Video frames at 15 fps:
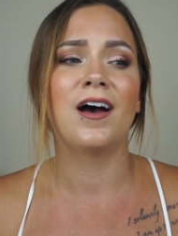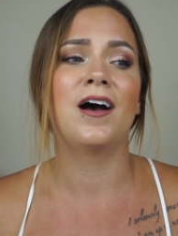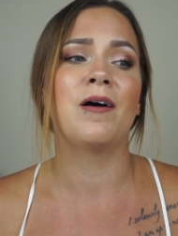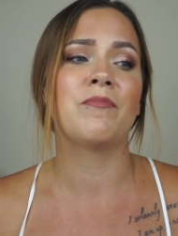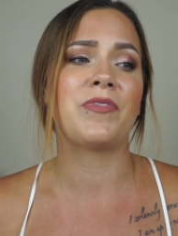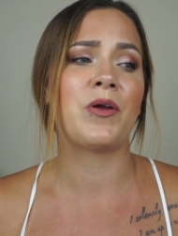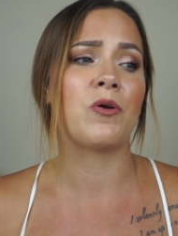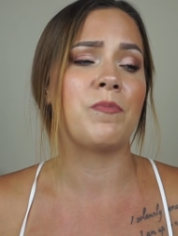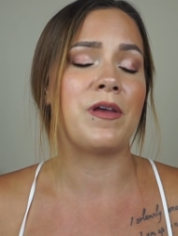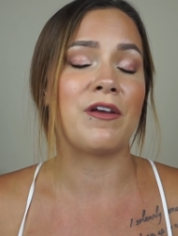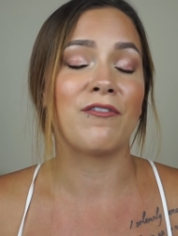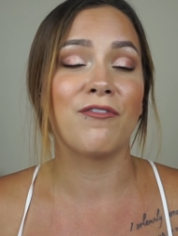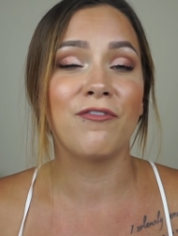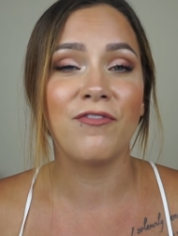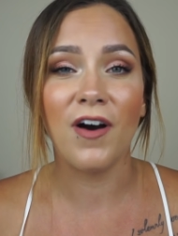um, they were
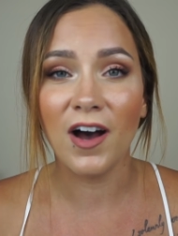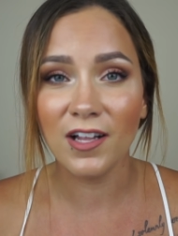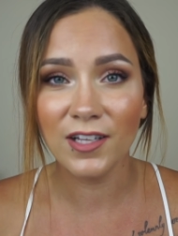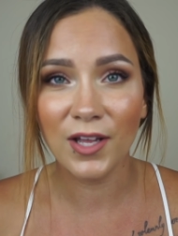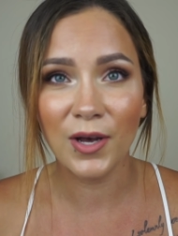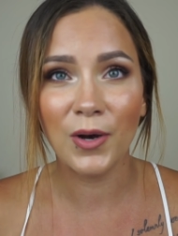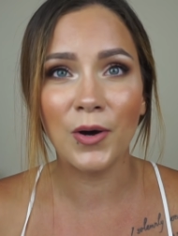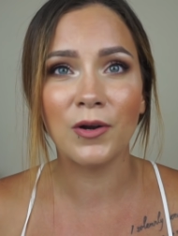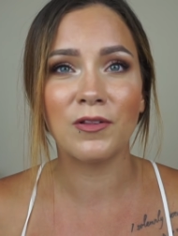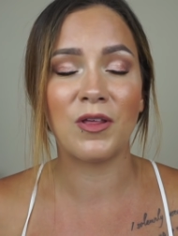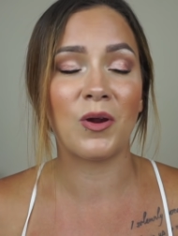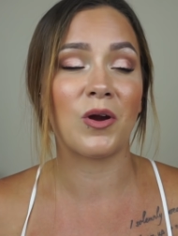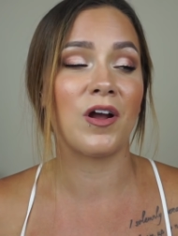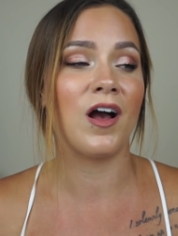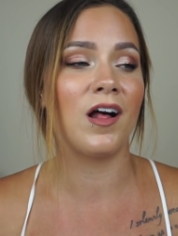being followed, they
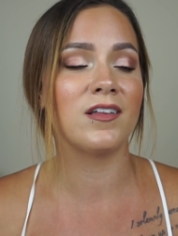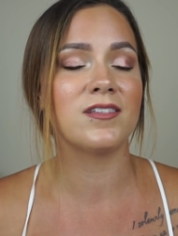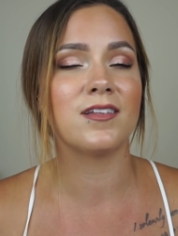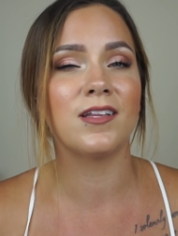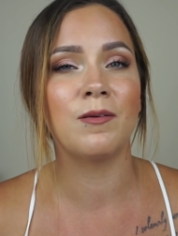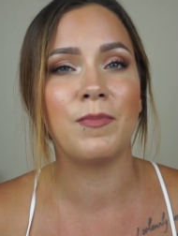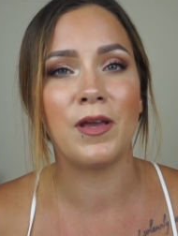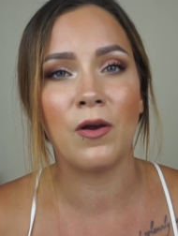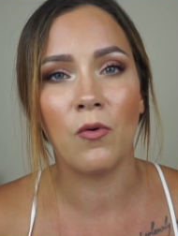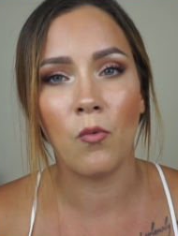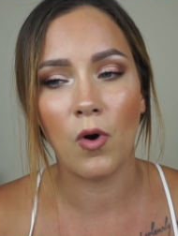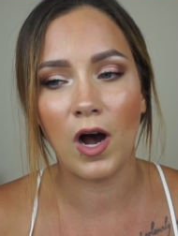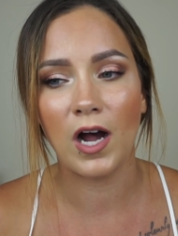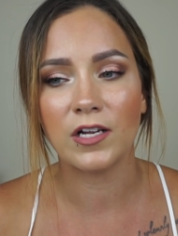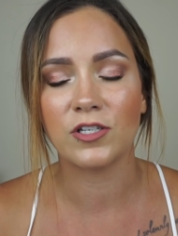were constantly being
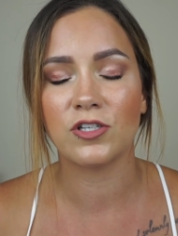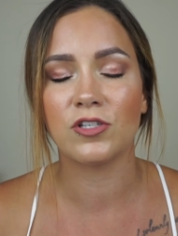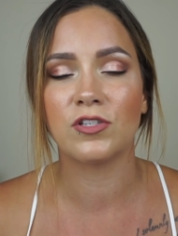watched.